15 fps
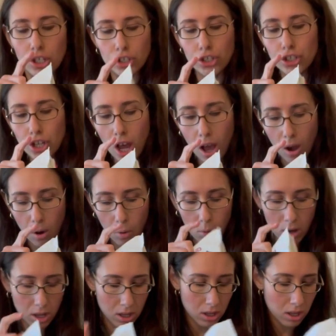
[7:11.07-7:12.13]

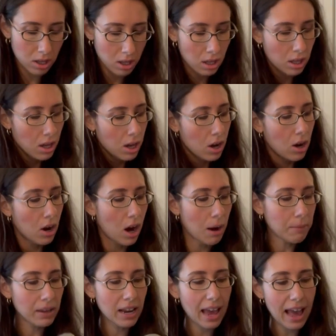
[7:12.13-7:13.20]
So I'm
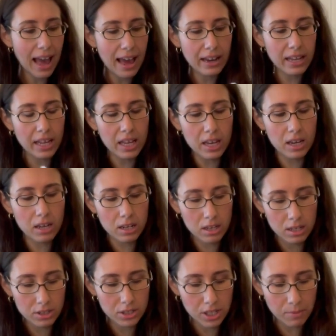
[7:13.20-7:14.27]
gonna add in
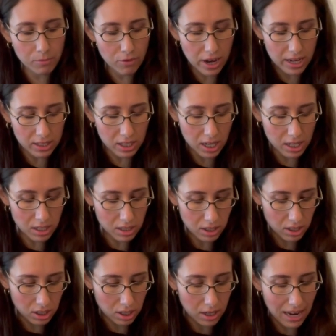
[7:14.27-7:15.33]
some raisins,
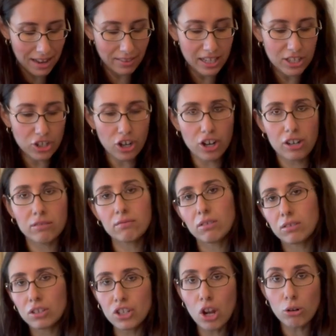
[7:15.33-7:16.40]
and these are
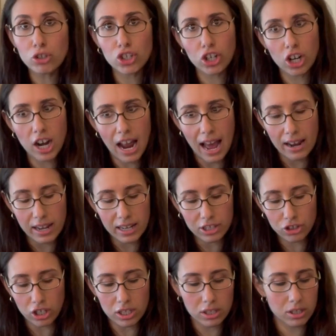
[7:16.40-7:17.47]
no sugar added, it's
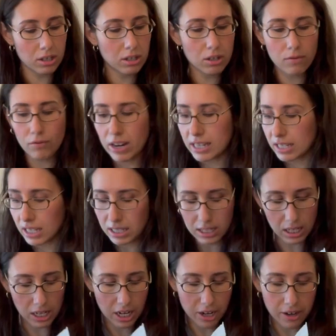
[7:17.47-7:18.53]
just raisins
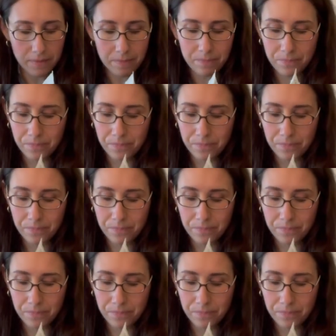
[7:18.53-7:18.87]
in here.